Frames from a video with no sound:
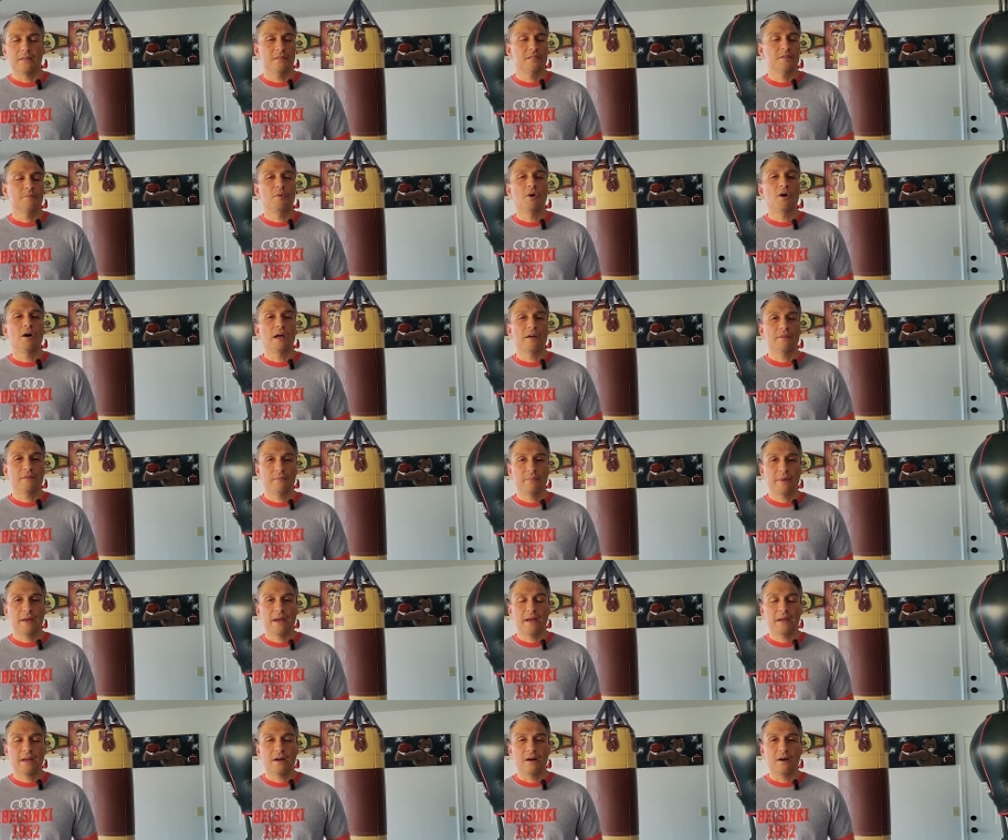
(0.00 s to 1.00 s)
small heavy
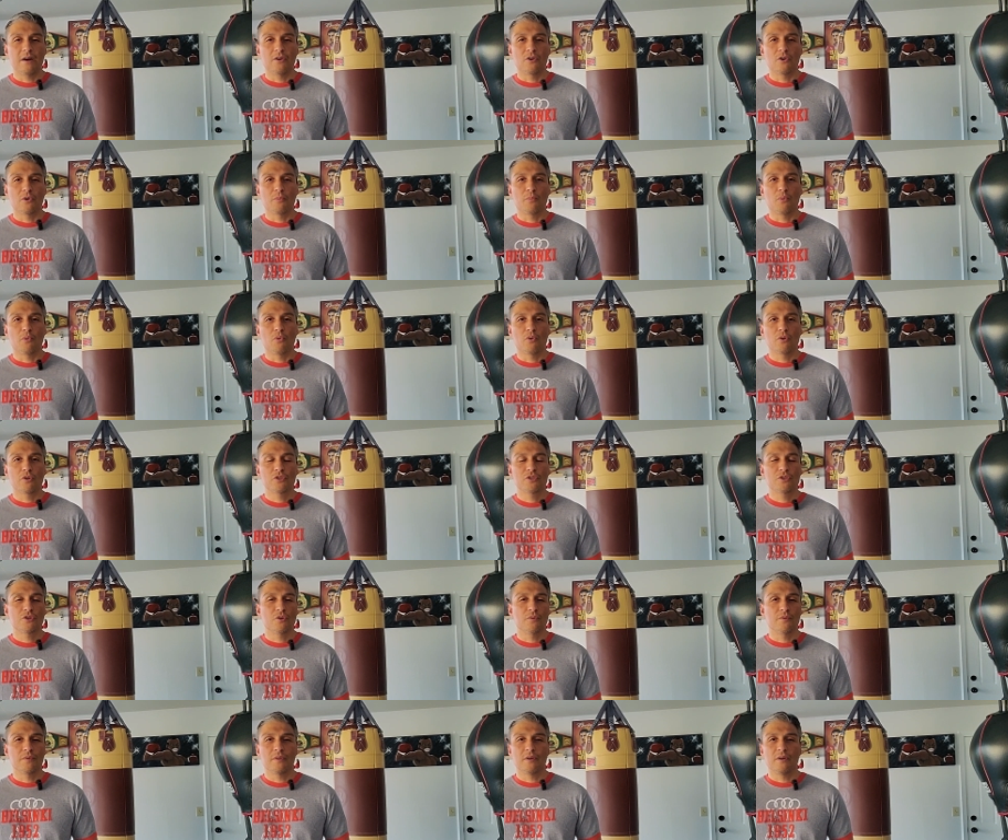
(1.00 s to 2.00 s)
bag on her porch
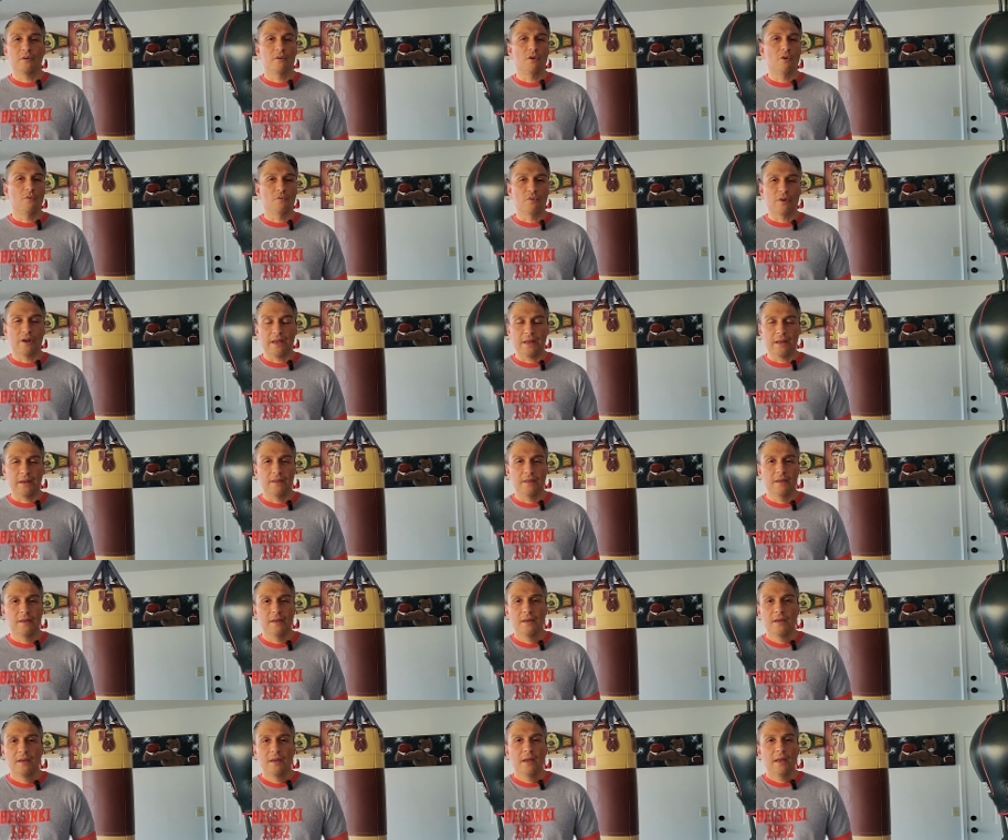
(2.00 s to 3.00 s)
overhead,
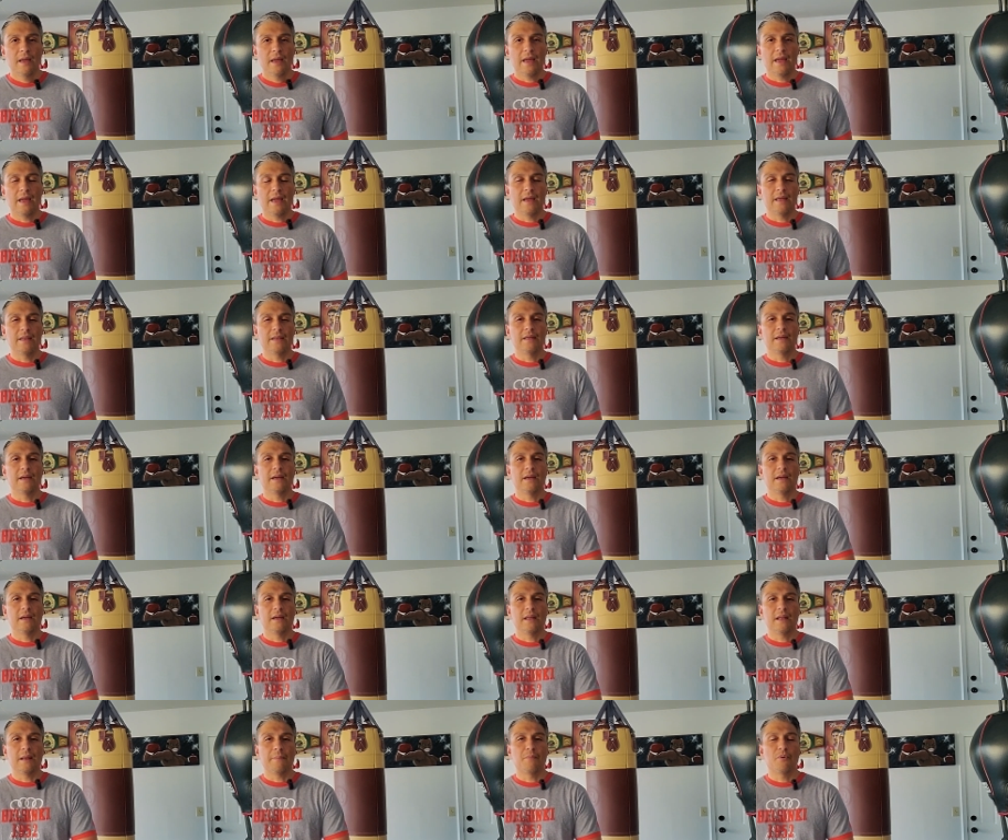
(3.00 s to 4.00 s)
and
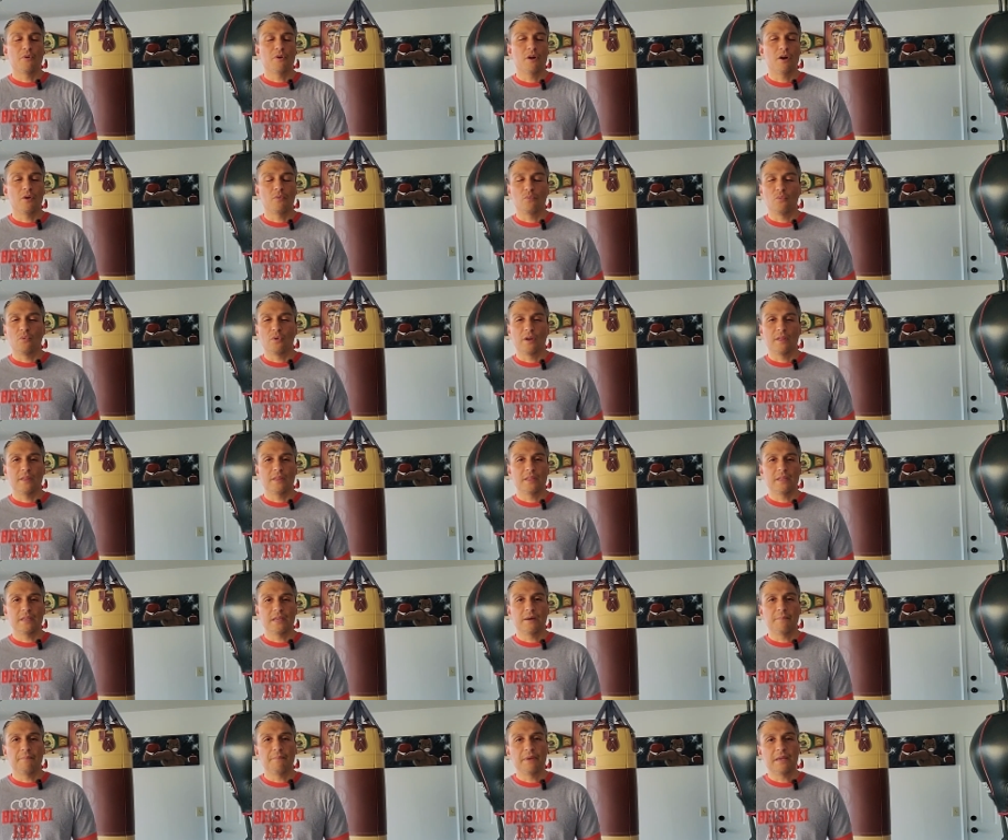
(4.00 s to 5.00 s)
I put it on one of
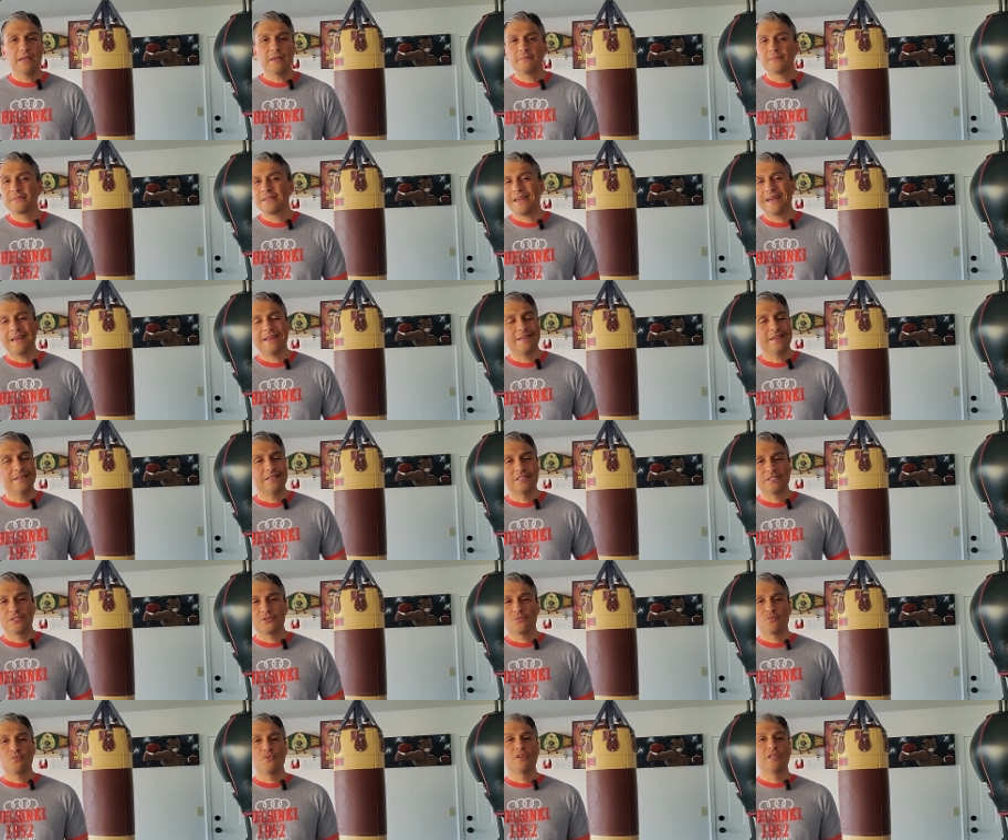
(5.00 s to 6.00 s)
the beams, and it just
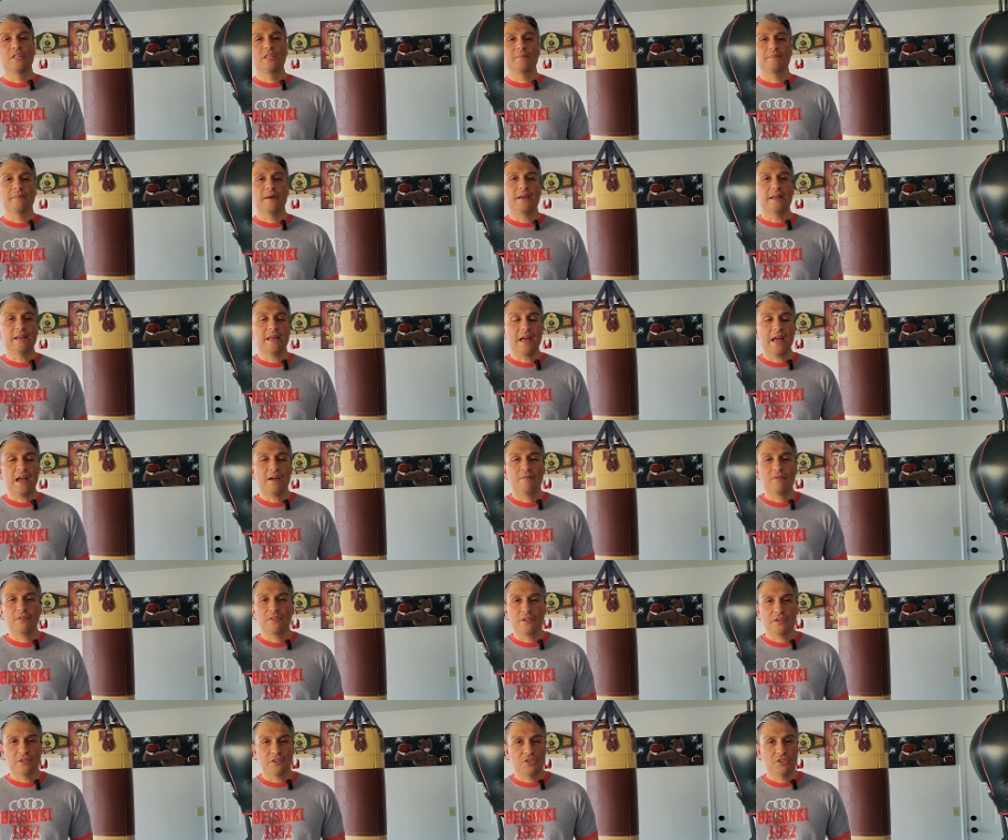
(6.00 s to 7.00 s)
really made
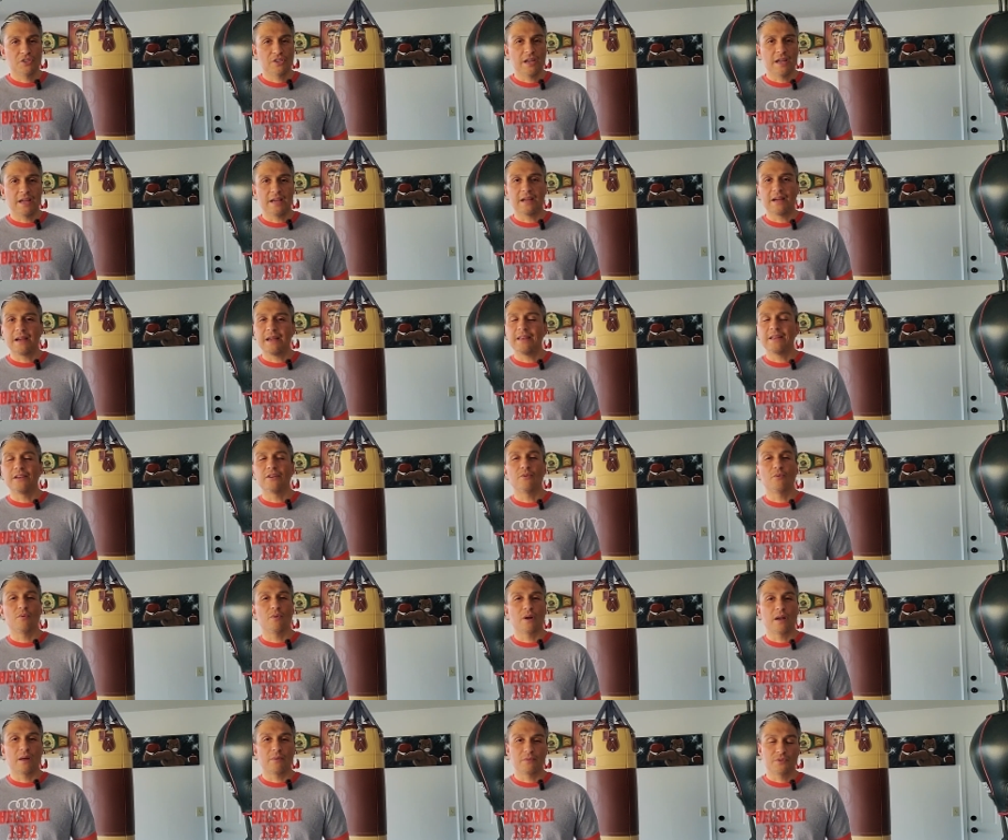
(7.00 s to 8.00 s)
everything shake. I didn't know
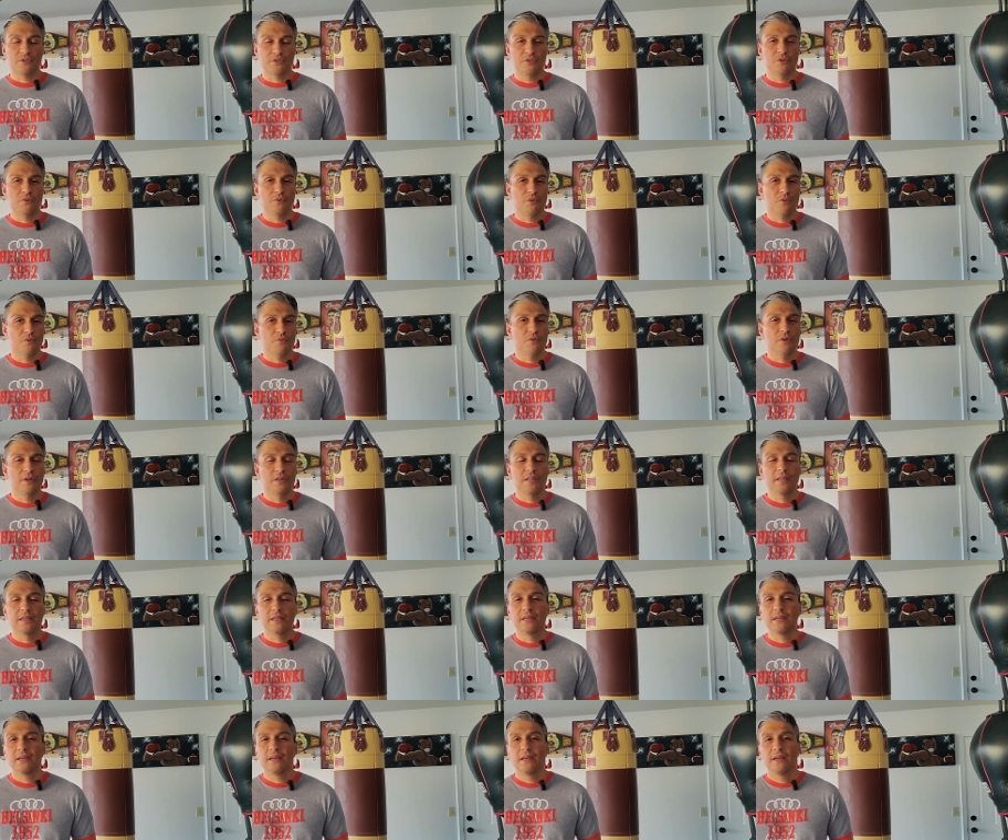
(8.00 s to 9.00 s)
what I was doing
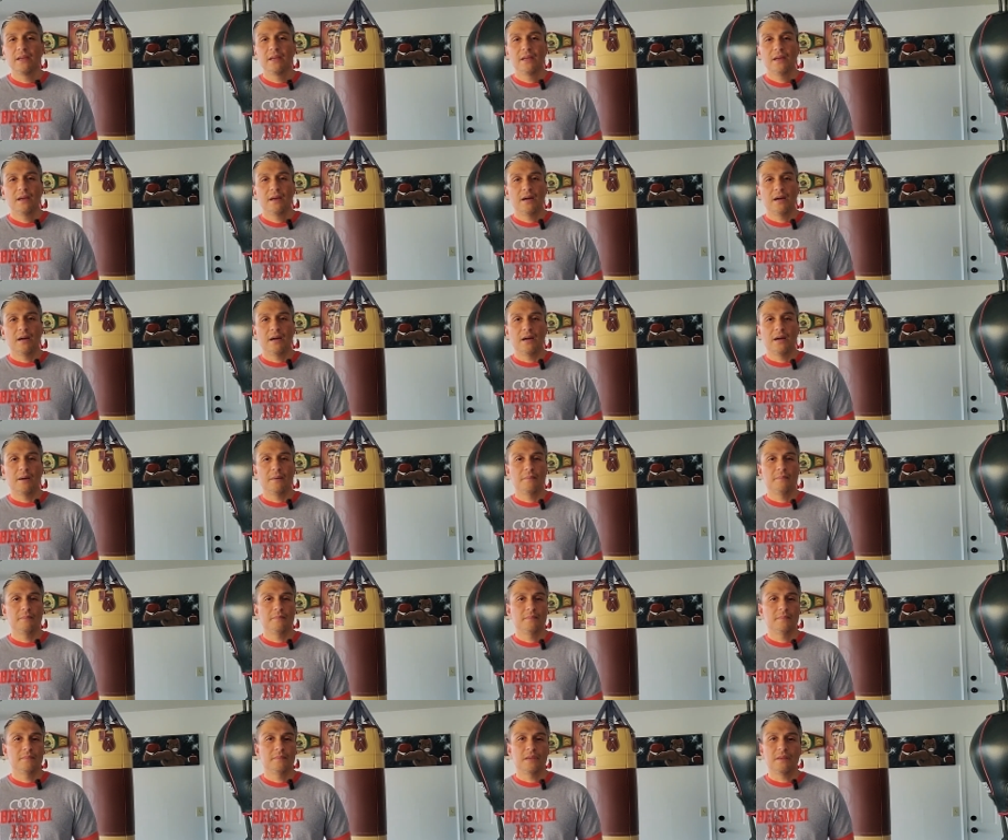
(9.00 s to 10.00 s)
really,
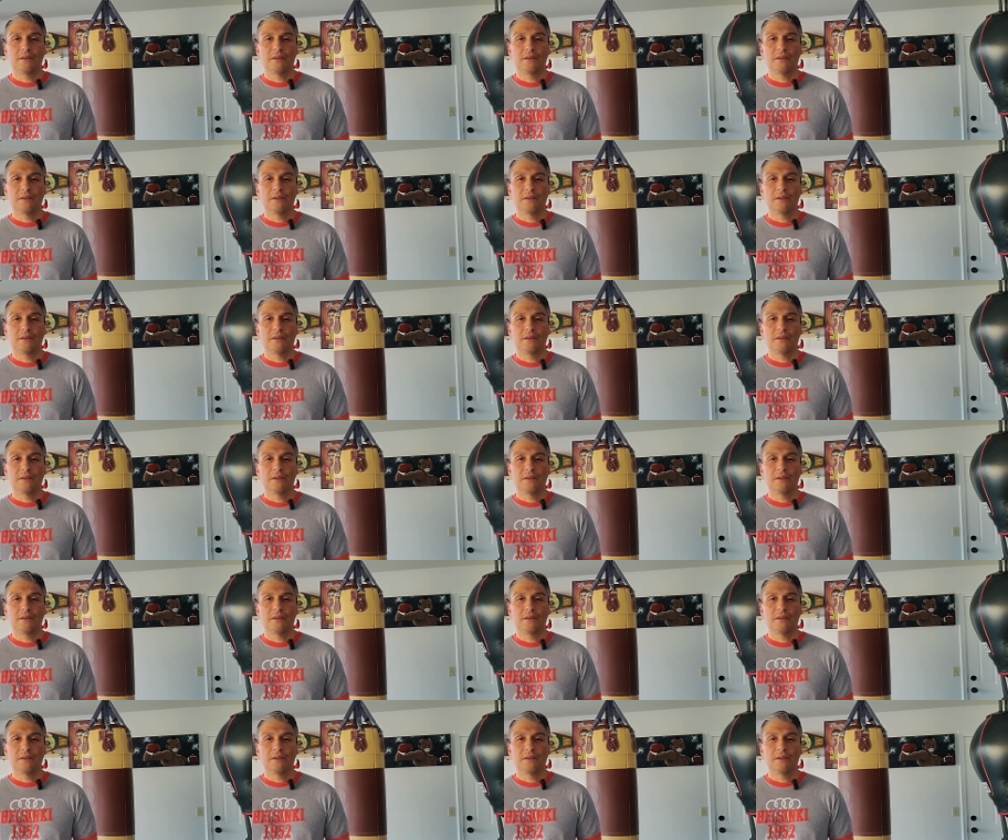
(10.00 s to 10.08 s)
and